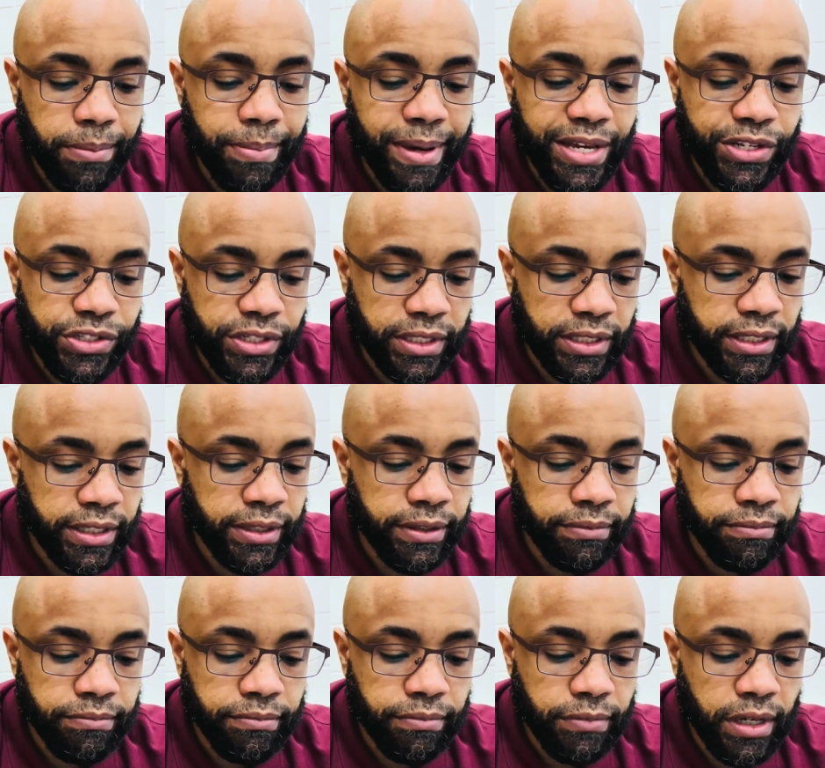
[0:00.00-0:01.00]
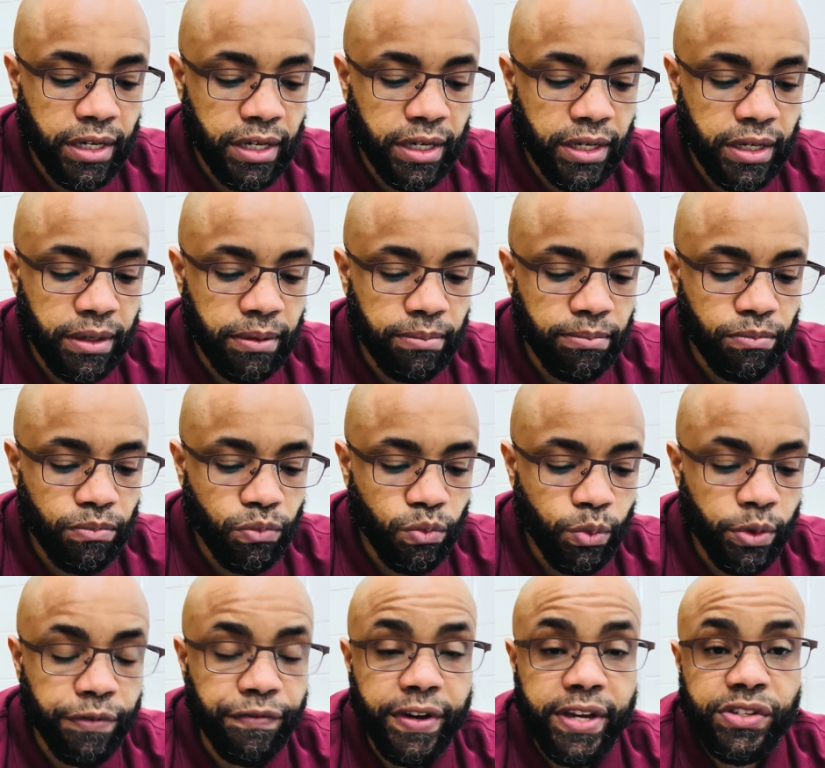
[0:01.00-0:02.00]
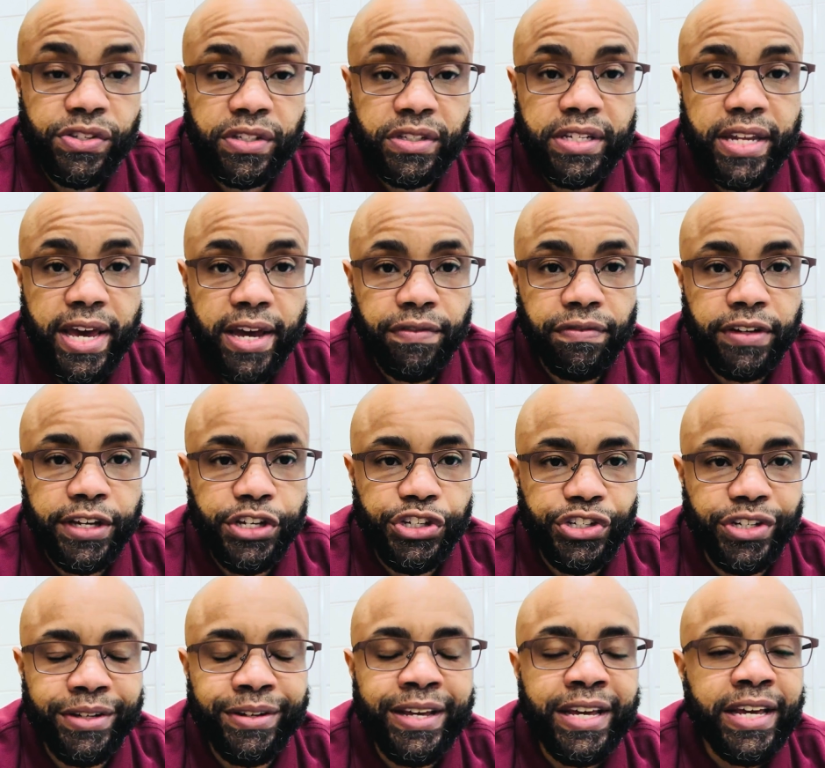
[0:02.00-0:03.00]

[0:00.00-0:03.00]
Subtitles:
basically we're facing stagflation.